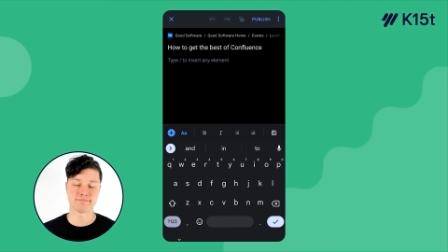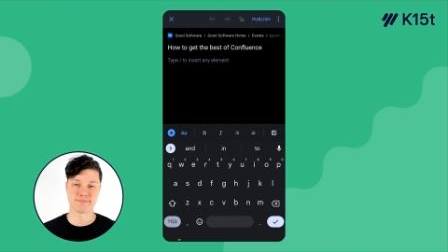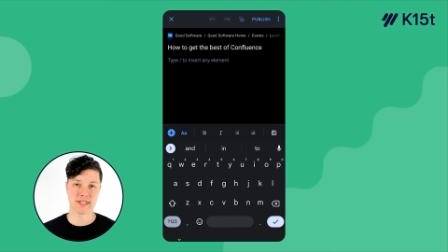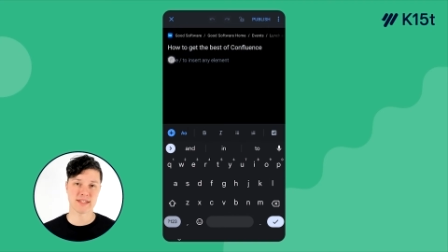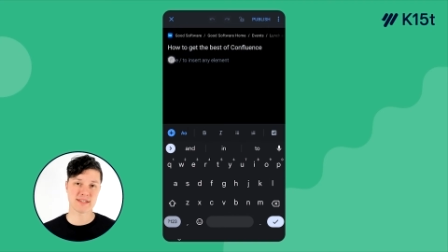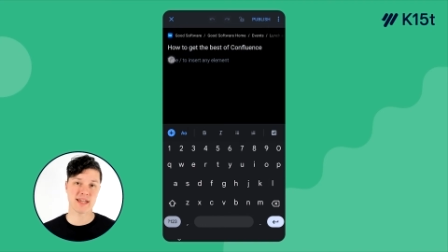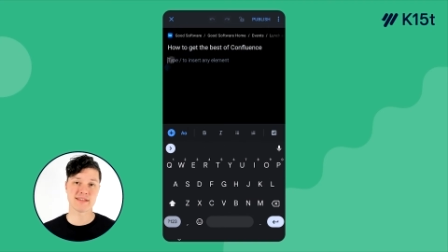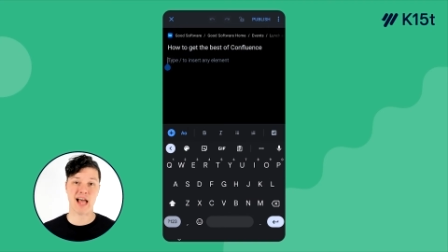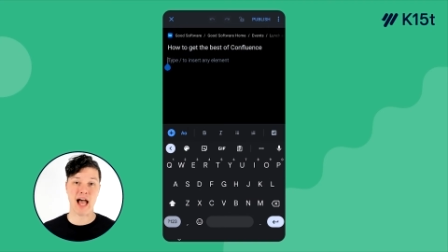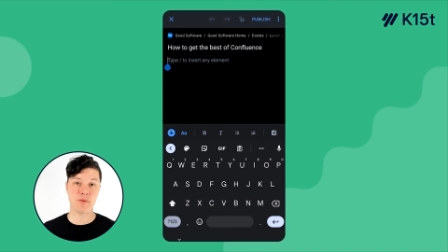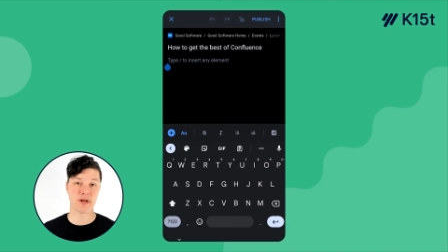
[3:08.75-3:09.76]
In this case,
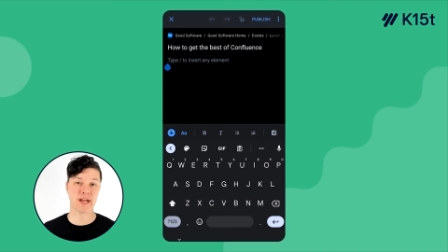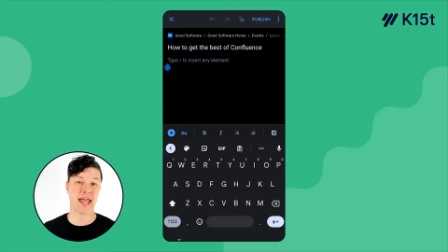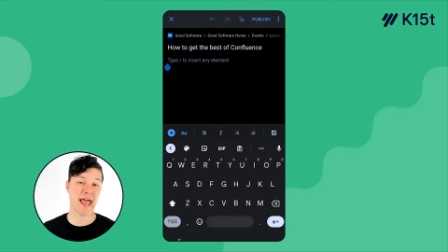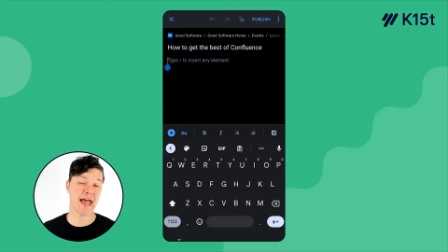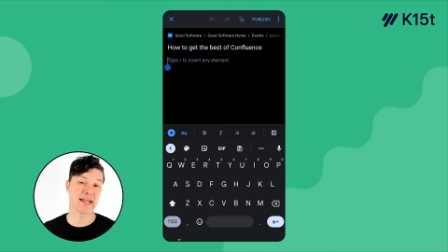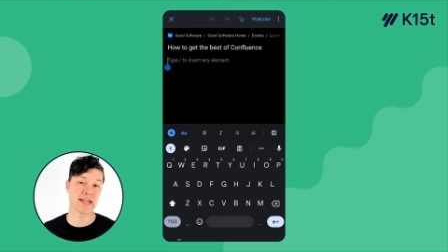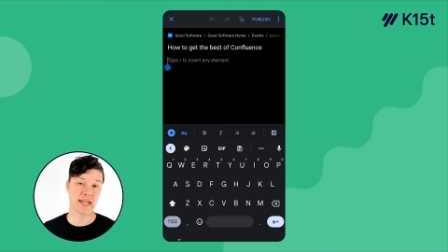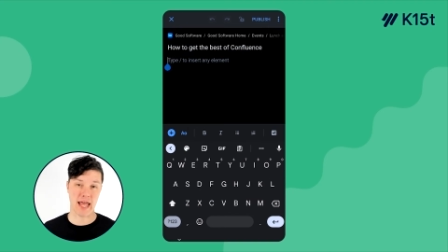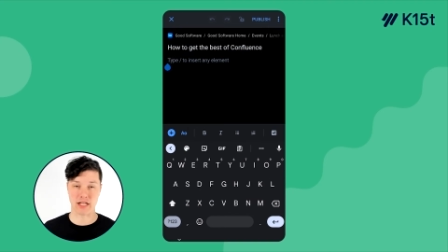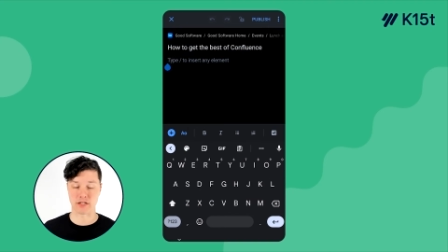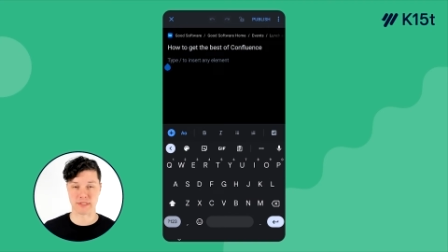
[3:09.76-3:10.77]
I wanna add an
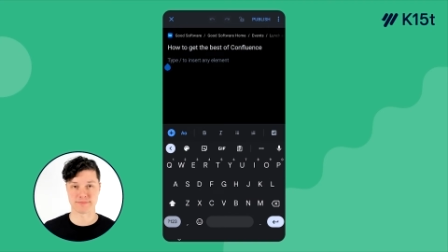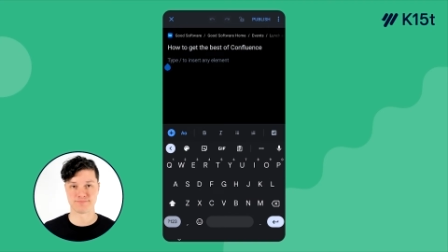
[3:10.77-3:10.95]
element.